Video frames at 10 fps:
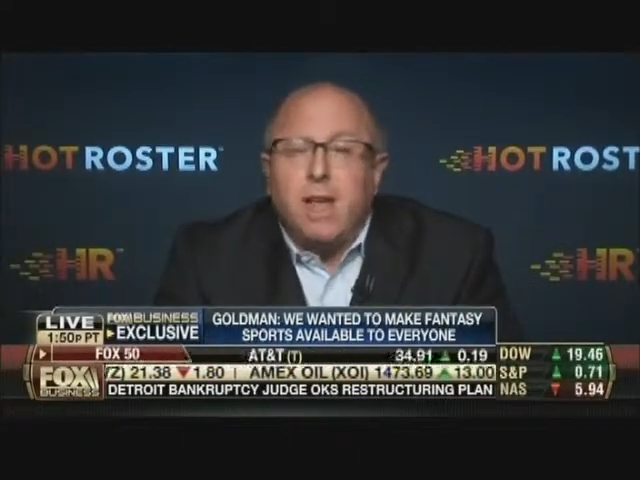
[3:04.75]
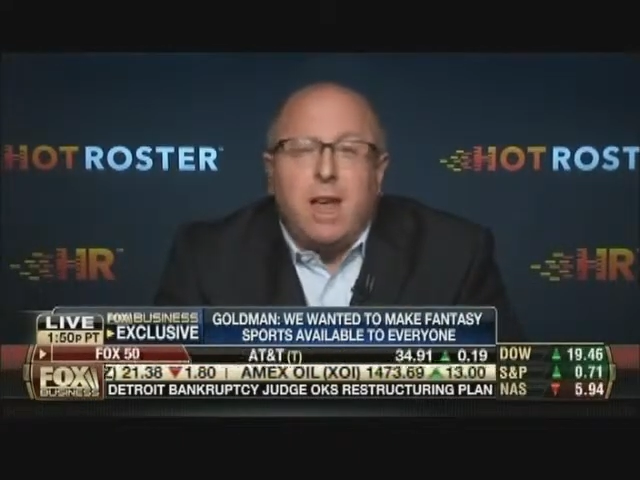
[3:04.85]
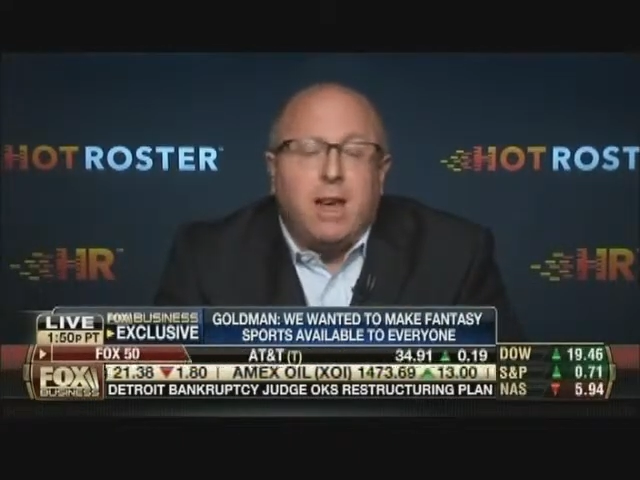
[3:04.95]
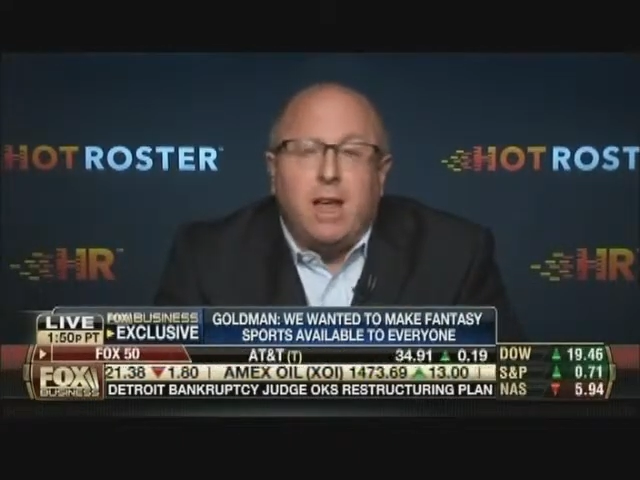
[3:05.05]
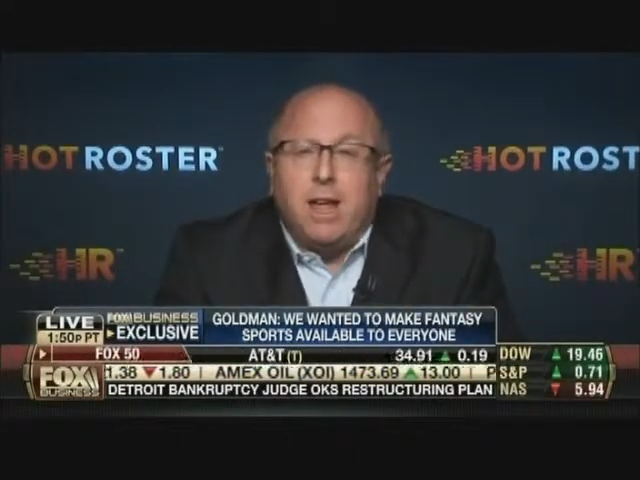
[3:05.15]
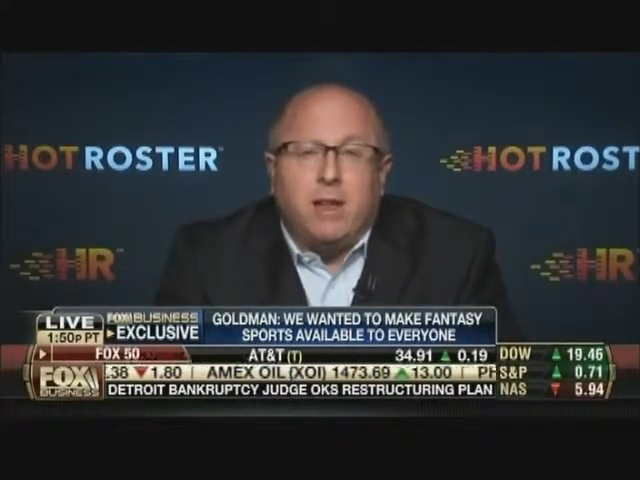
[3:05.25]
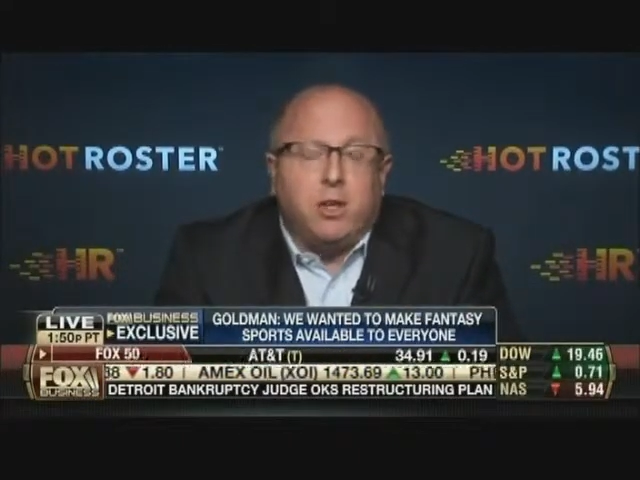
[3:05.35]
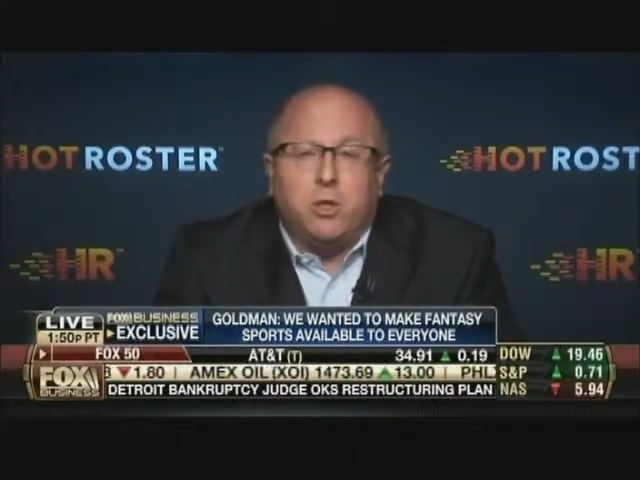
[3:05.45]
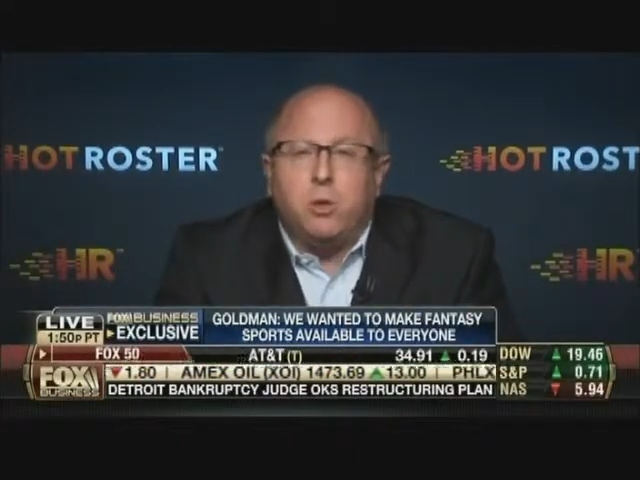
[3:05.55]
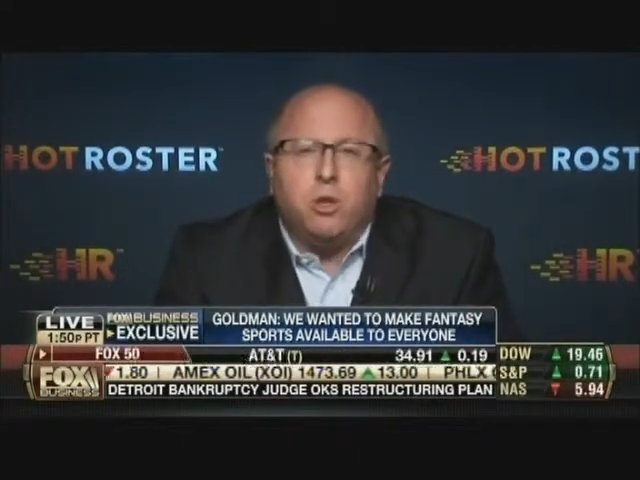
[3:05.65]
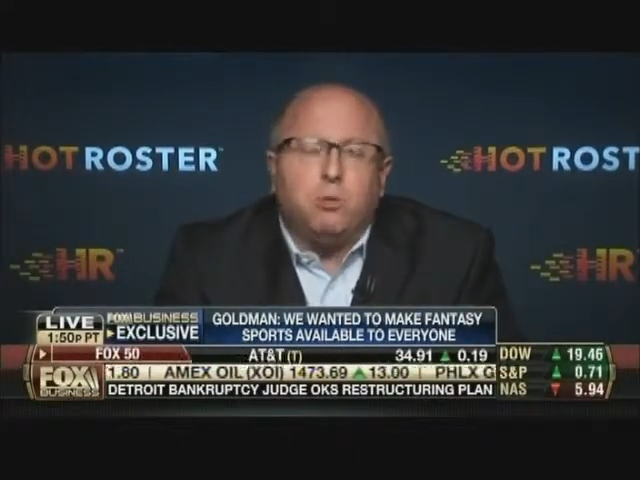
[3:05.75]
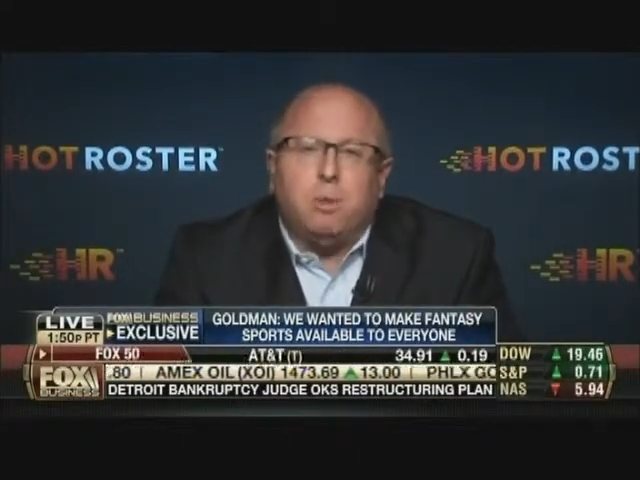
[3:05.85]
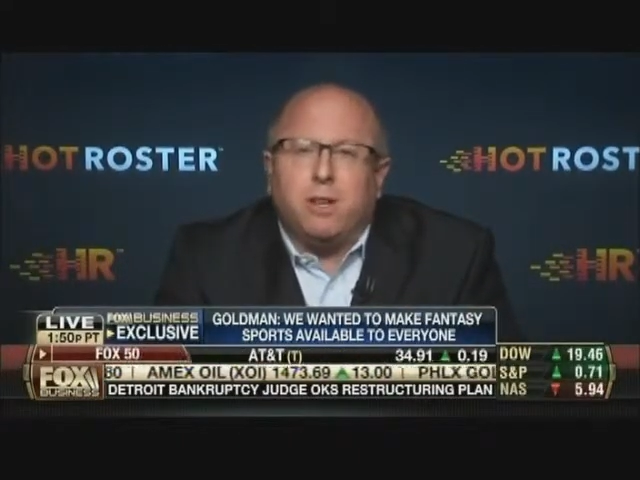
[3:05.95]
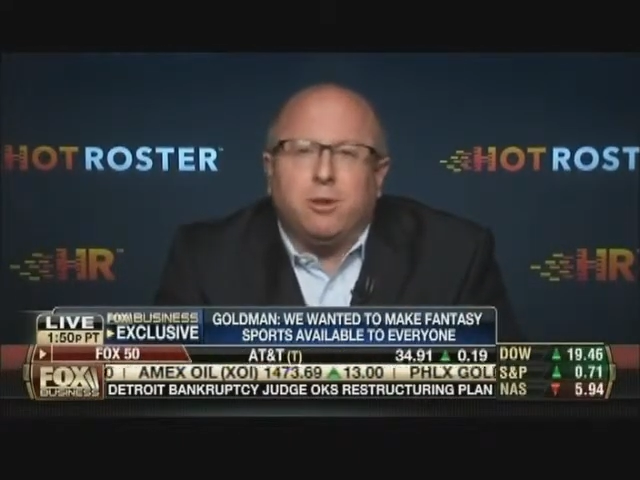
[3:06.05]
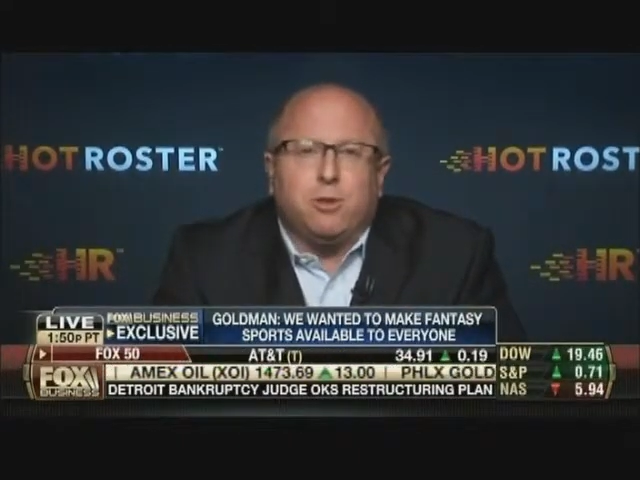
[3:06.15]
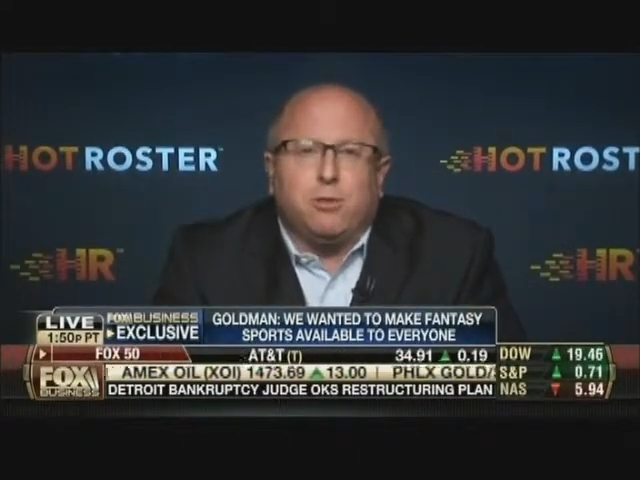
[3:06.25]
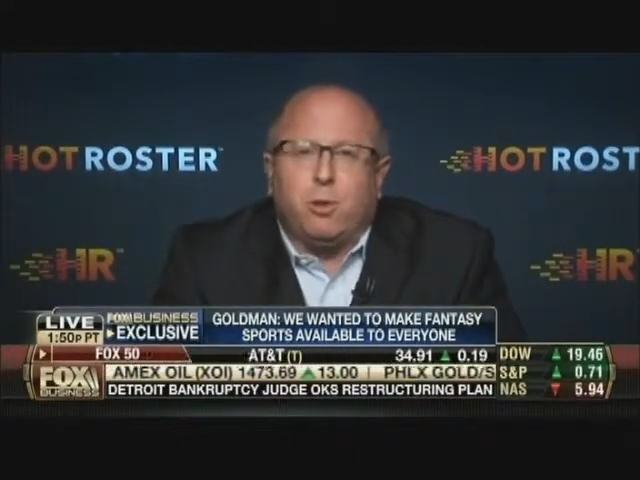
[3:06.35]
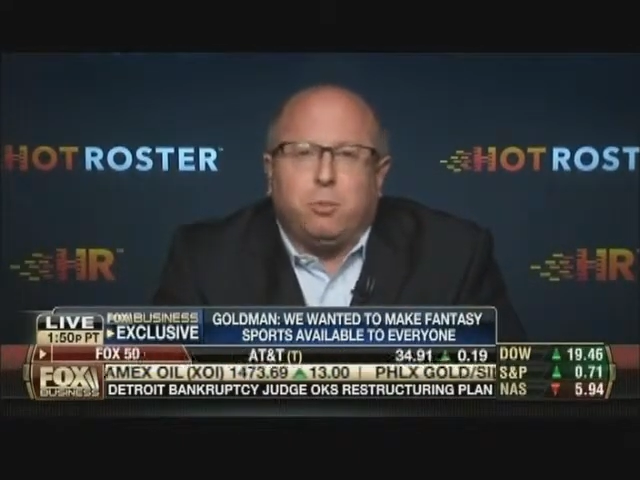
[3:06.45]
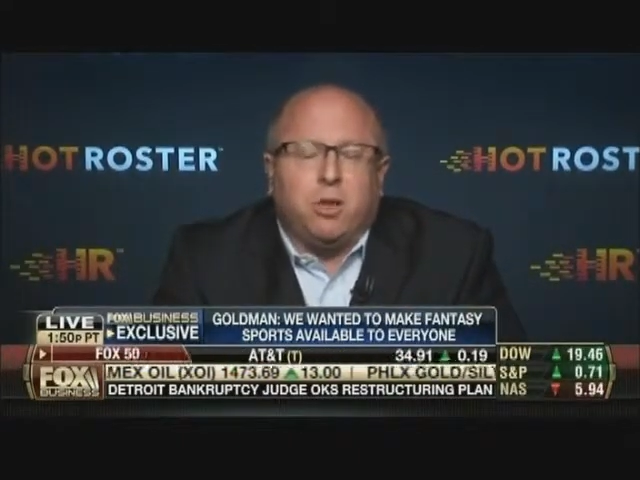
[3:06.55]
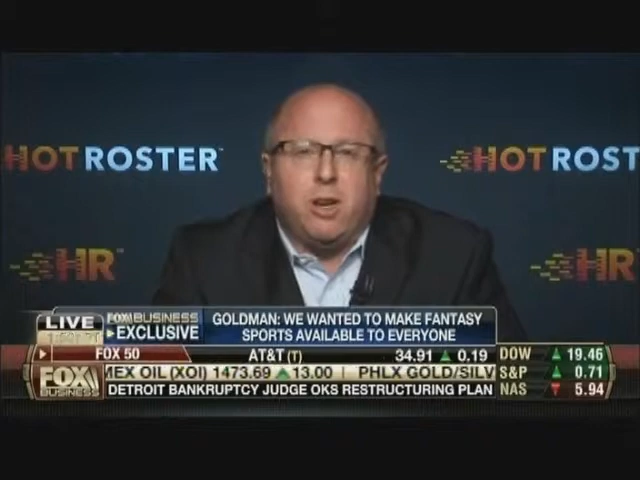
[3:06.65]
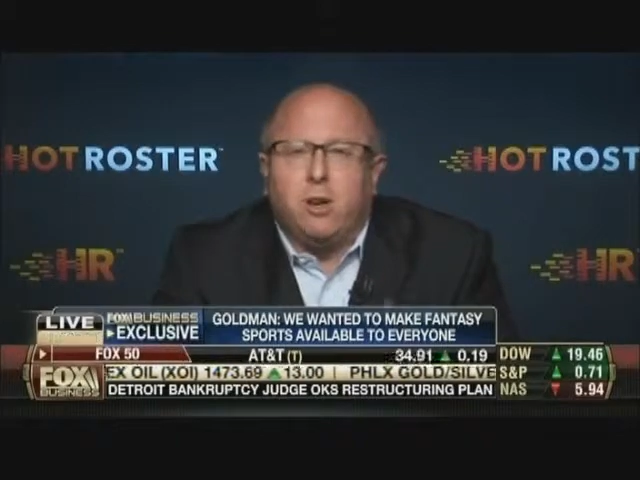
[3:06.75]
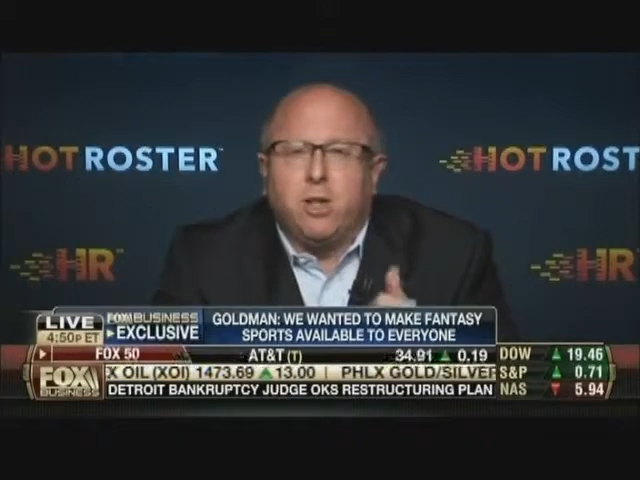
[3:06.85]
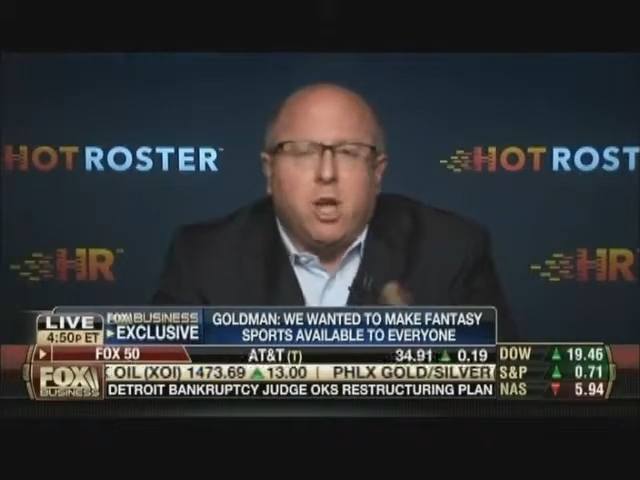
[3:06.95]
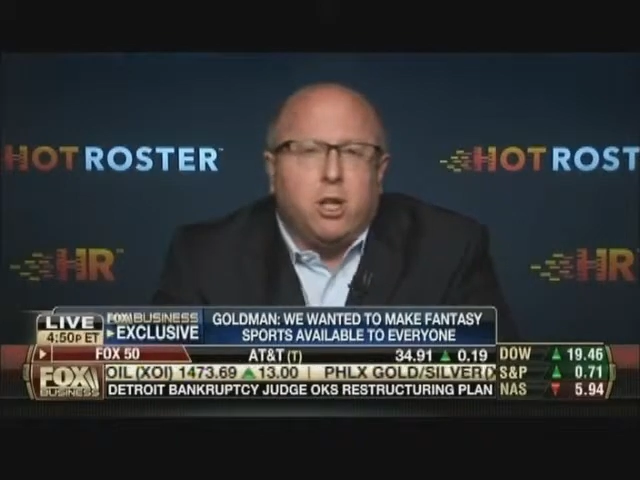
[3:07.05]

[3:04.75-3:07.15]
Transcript: and as soon as you pick those 4 players,